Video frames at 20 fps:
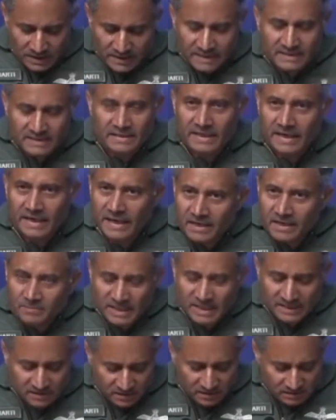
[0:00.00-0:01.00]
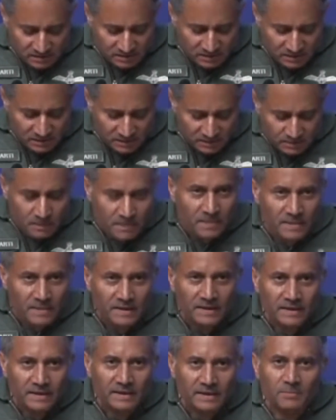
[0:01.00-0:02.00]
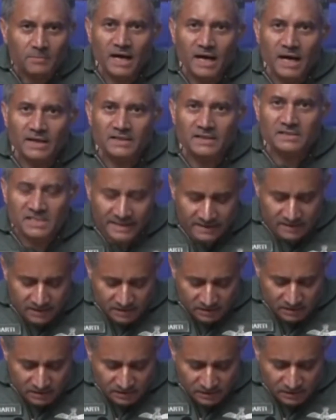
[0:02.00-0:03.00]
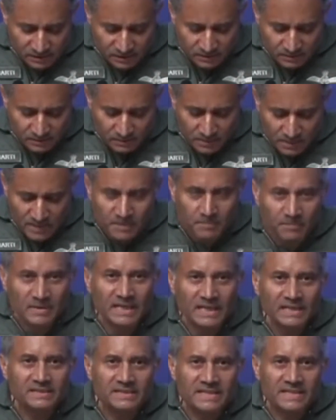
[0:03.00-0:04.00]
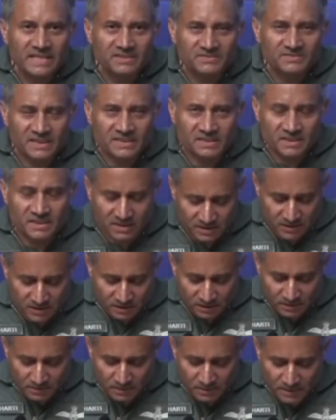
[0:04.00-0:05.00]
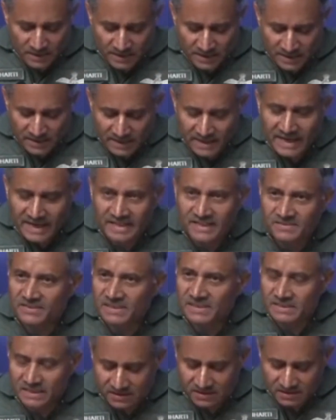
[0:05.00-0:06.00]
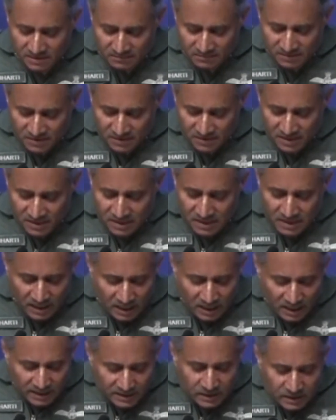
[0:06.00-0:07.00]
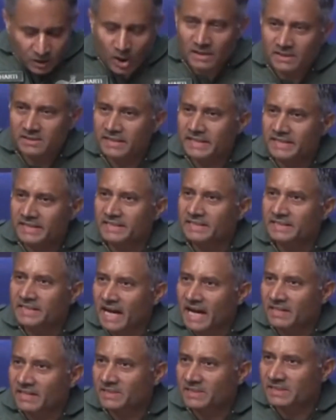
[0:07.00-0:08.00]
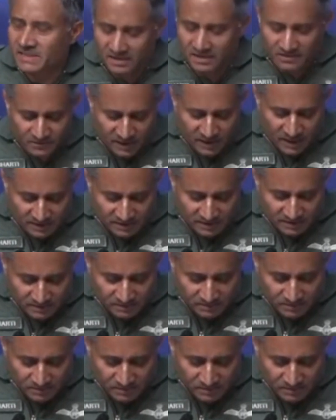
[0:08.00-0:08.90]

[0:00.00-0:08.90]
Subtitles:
his air bases, command centers, military infrastructure, air defense systems across the entire Western Front.